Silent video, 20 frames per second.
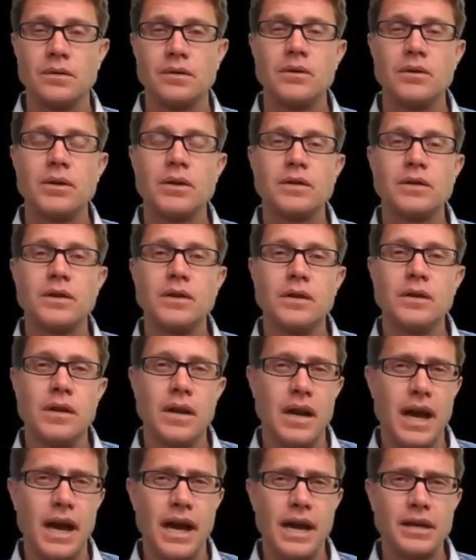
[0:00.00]
So you can see
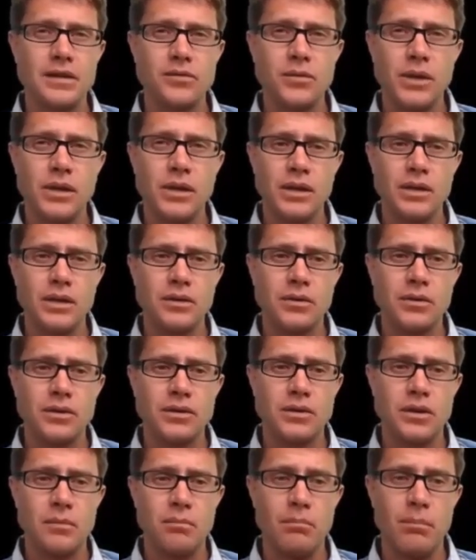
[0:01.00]
that as we
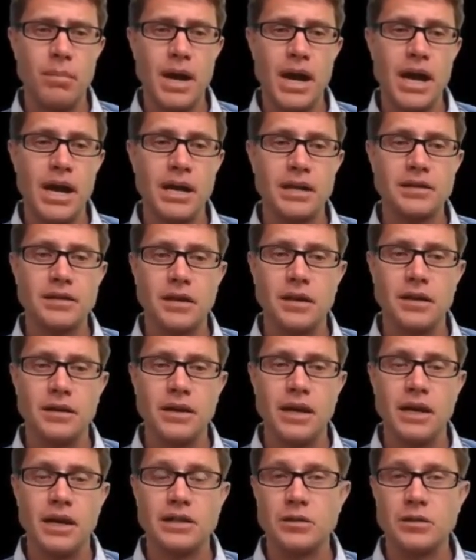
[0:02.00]
increase the mass
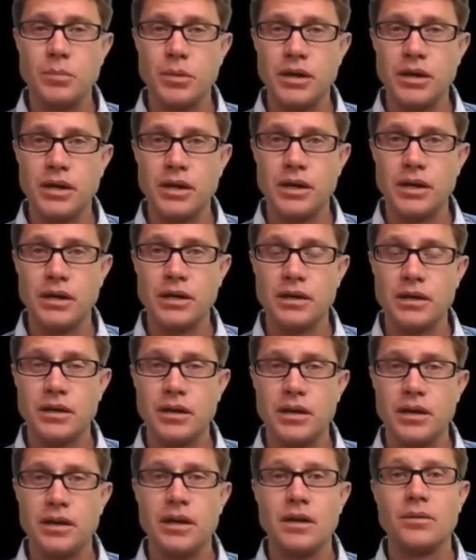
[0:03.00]
on that spring,
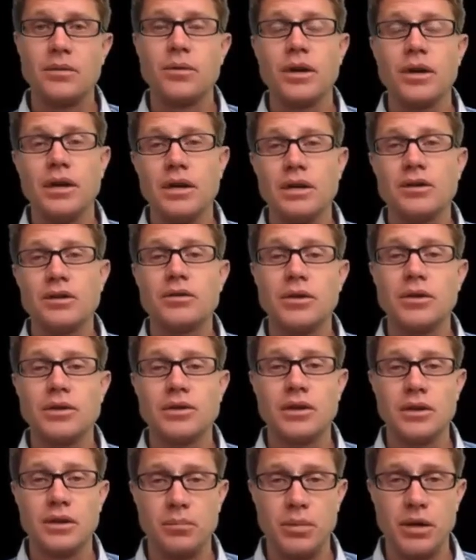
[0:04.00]
then we're
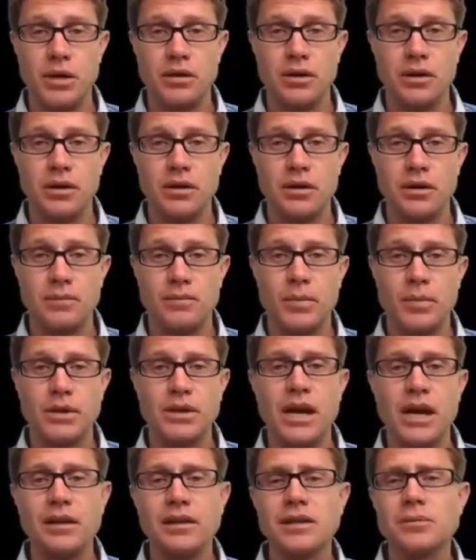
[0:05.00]
increasing the period. But
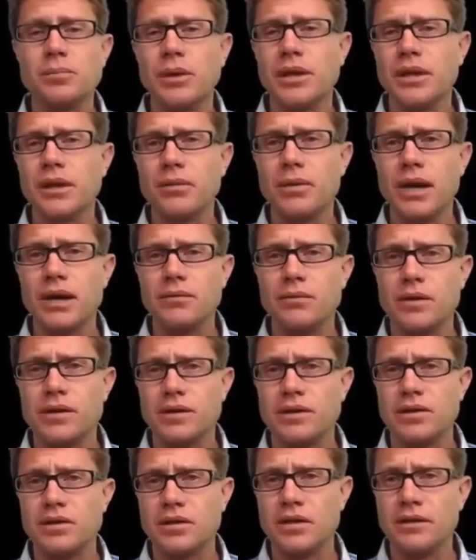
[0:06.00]
now let's play around with
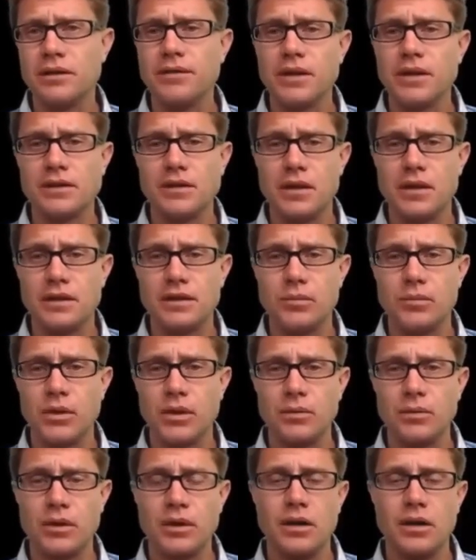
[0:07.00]
the stiffness of the
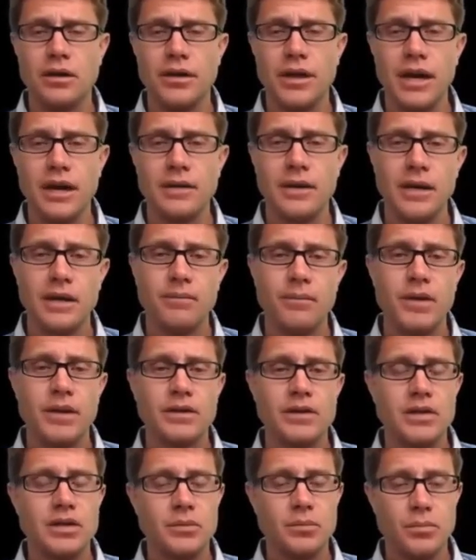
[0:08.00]
spring. We call that
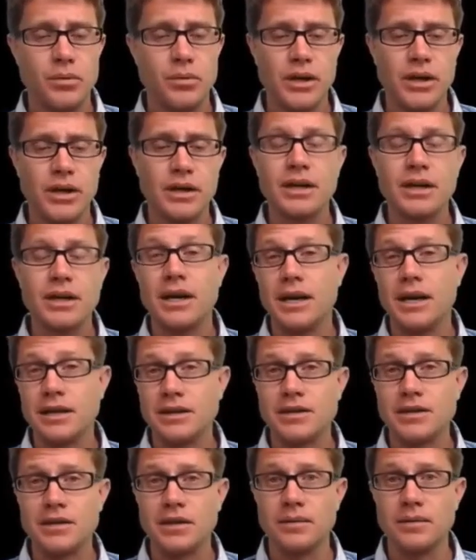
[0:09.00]
the spring
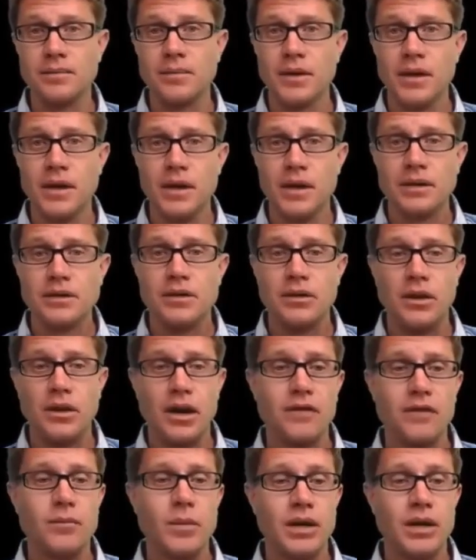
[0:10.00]
constant. So
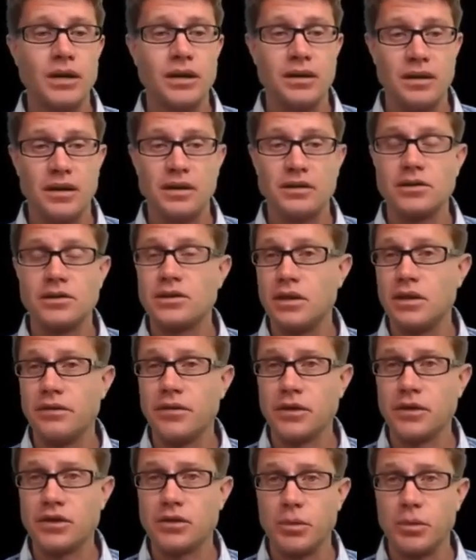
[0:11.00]
now I've made it a
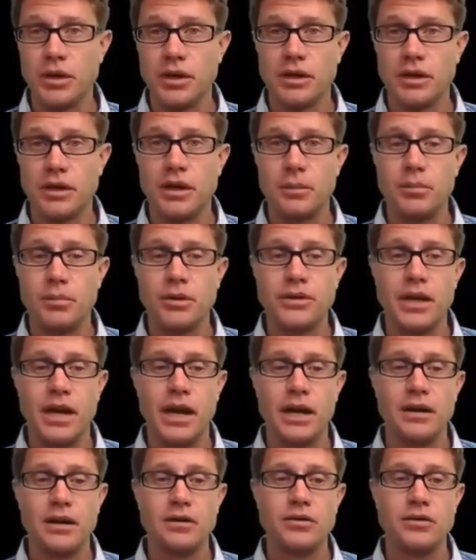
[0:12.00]
stiffer spring. I put
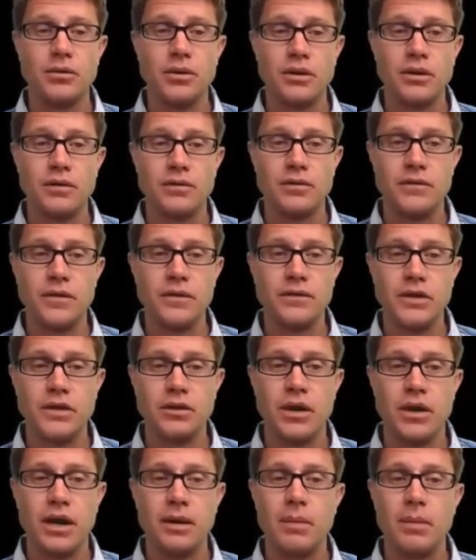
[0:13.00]
that 250
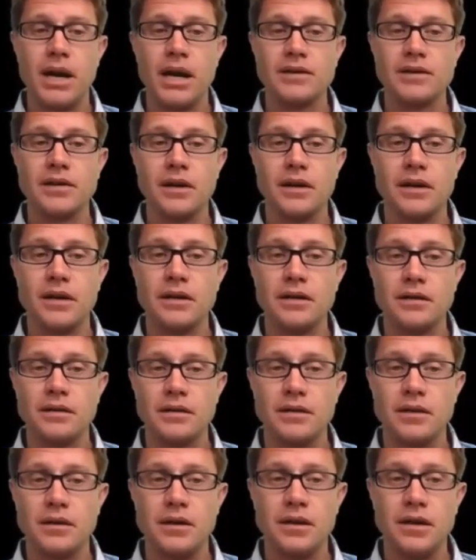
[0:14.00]
gram mass on it,
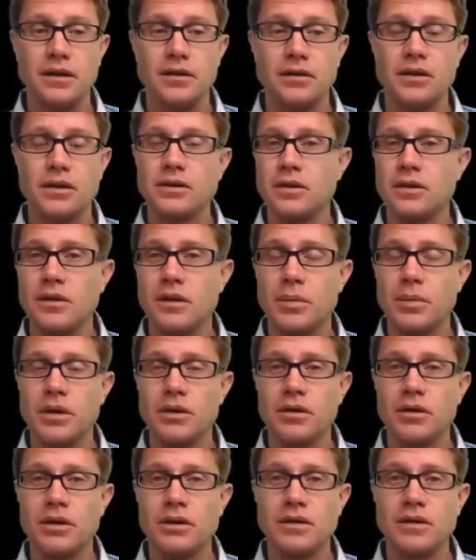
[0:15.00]
and you can see the
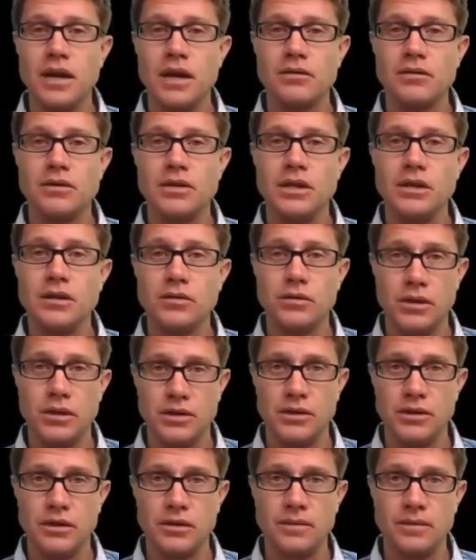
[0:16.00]
period is now
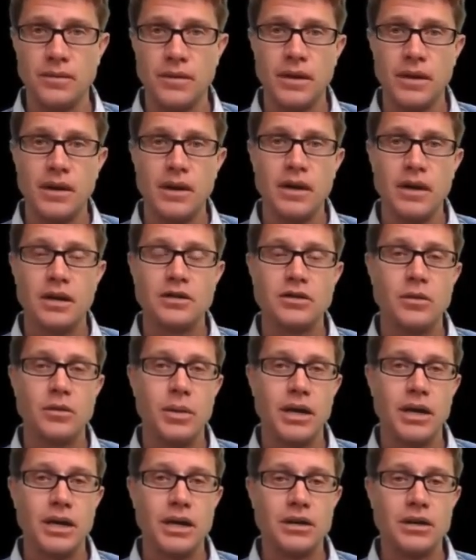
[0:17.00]
decreasing. And so
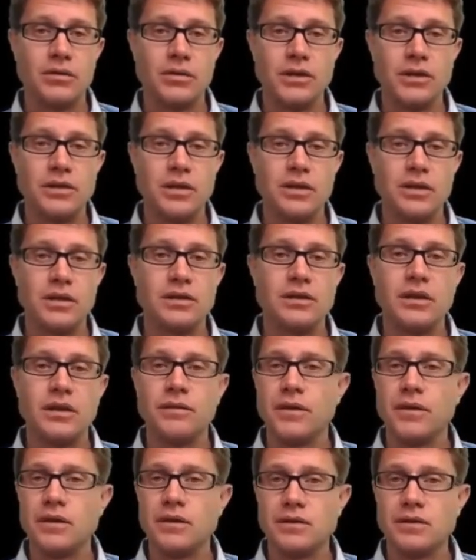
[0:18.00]
by increasing the
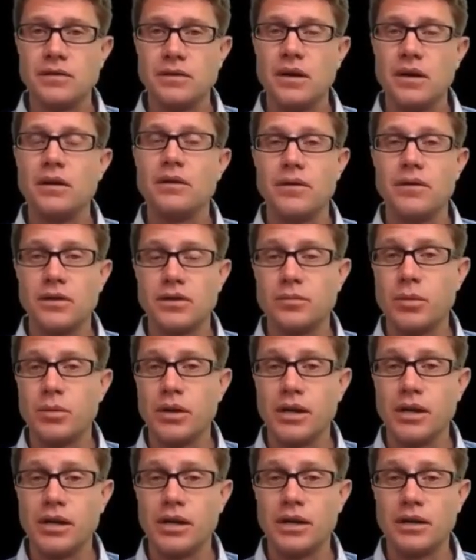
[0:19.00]
stiffness of the
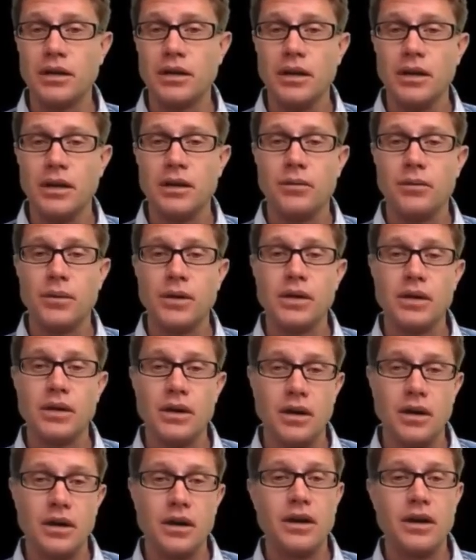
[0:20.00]
spring, we
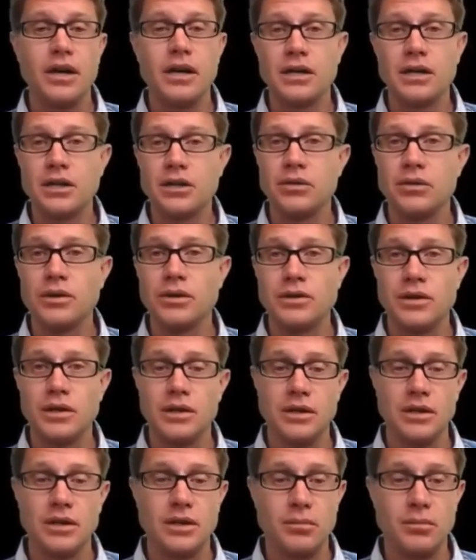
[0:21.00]
are
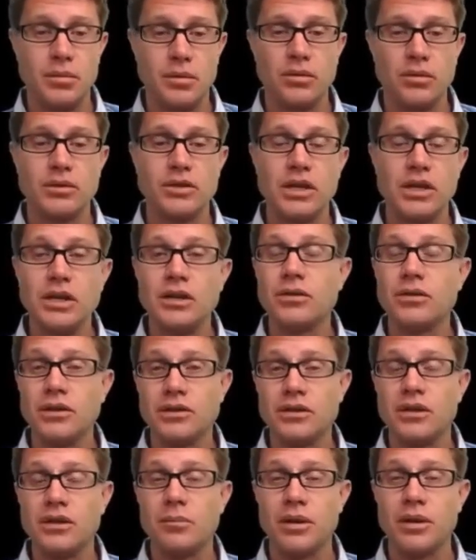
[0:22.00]
increasing or
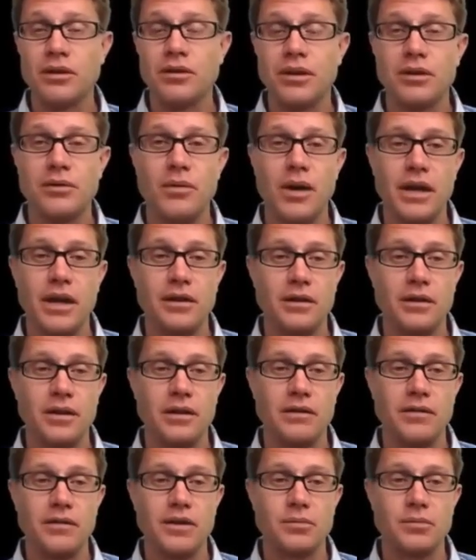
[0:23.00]
decreasing the period rather
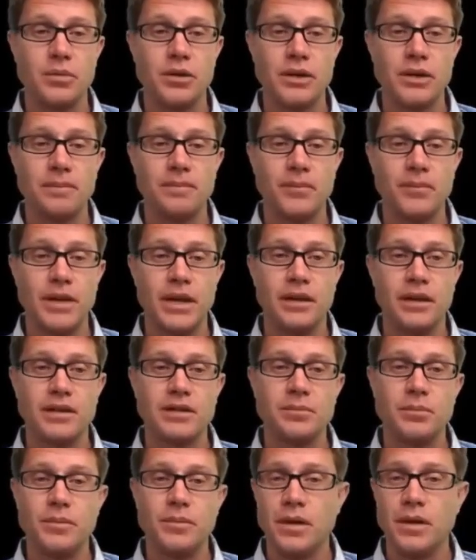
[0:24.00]
of the spring. Now
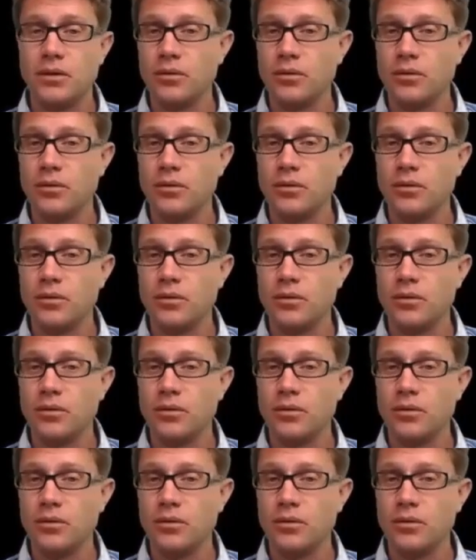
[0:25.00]
let's